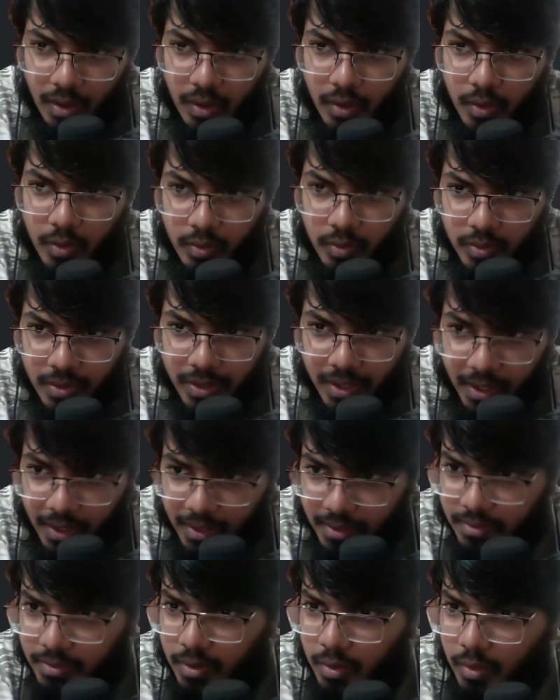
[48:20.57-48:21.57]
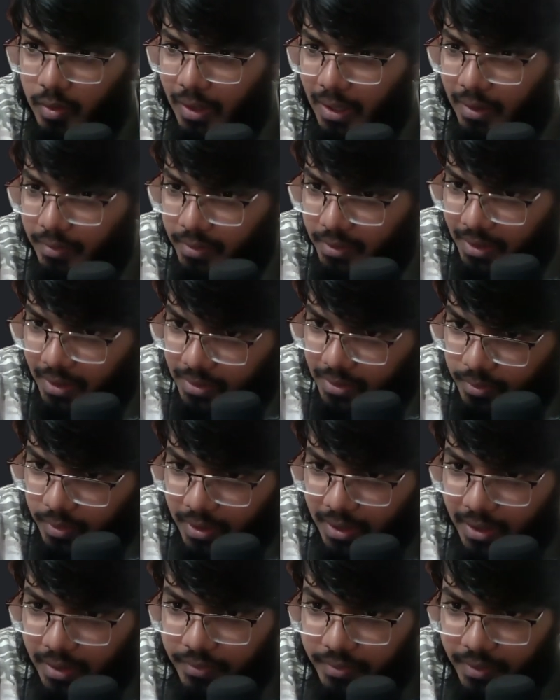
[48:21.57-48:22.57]
Okay, so everything's
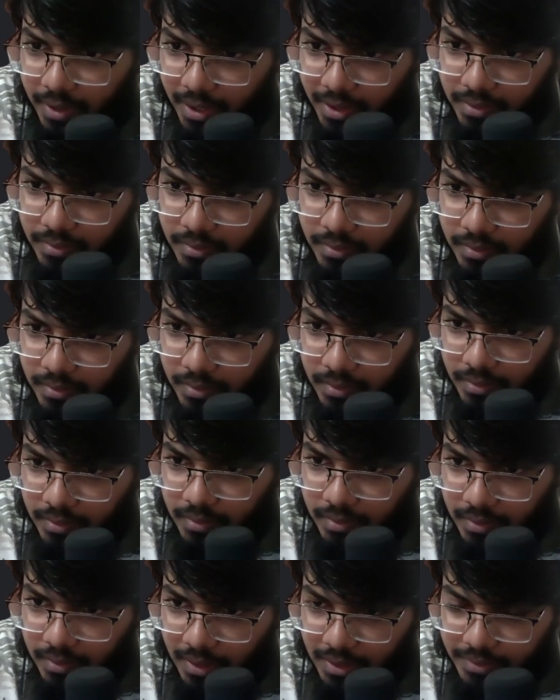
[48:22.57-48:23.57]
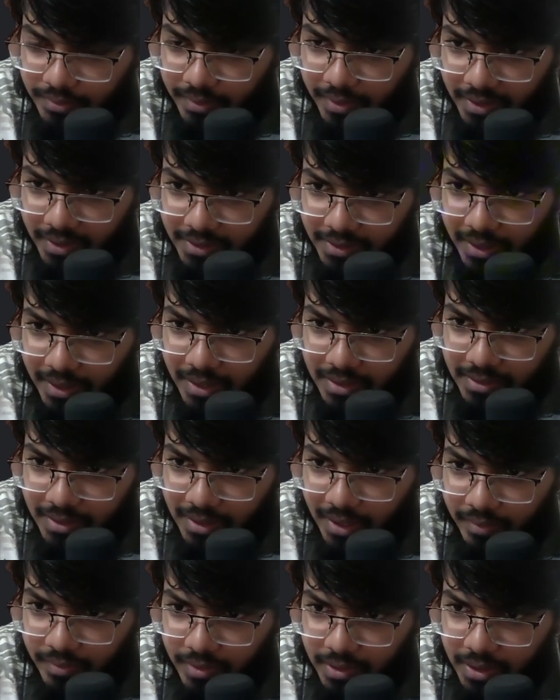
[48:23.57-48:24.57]
working fine. As far as I can
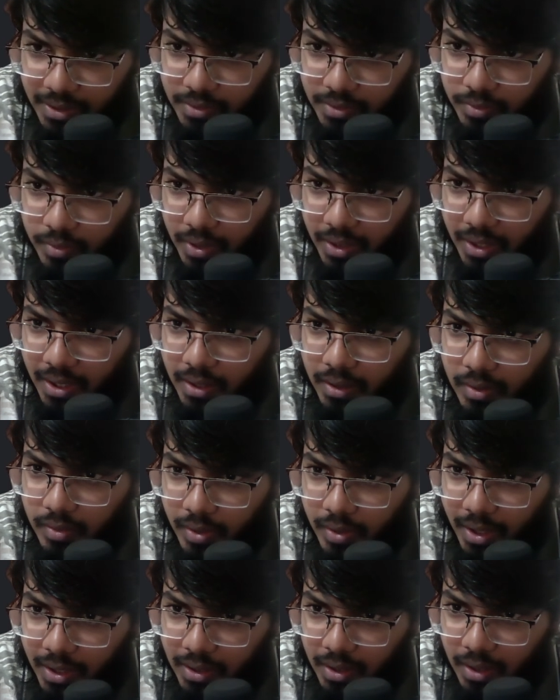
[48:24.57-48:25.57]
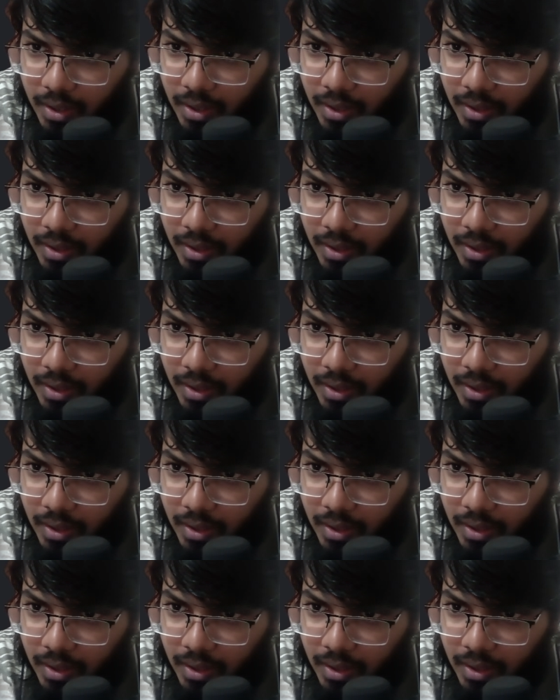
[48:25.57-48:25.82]
see, everything's working great.